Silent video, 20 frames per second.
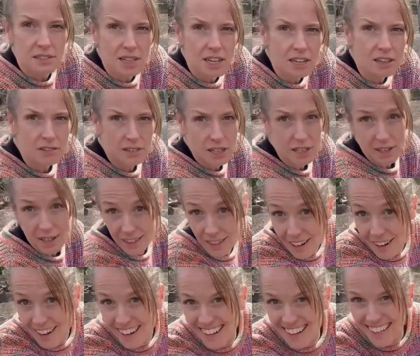there, there, and
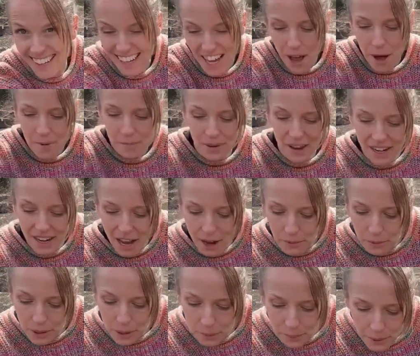there. But I
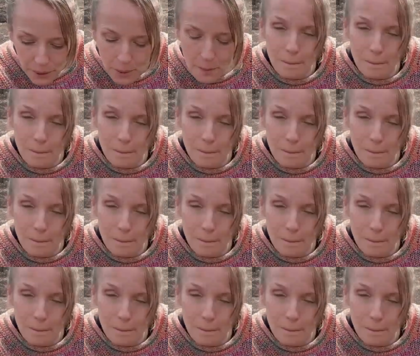will put